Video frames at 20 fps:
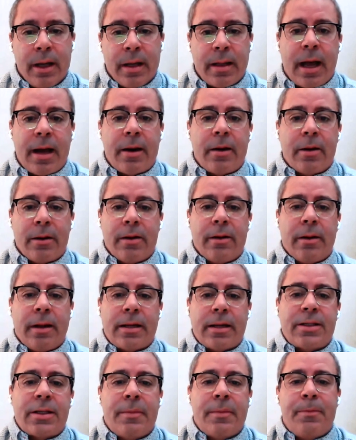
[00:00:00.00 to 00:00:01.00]

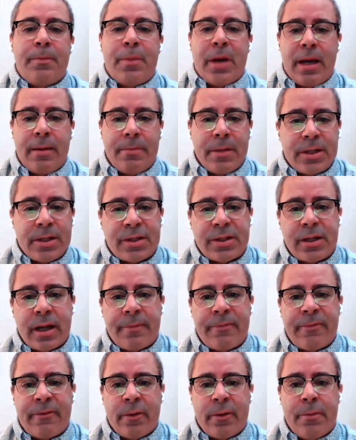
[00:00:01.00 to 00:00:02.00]
that's a baby
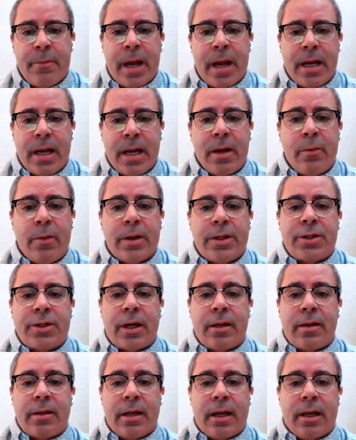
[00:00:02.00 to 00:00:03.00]
step for many, which
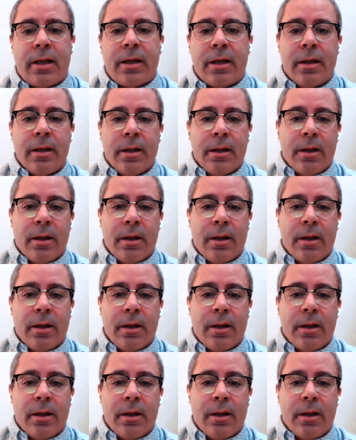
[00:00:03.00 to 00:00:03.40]
I think,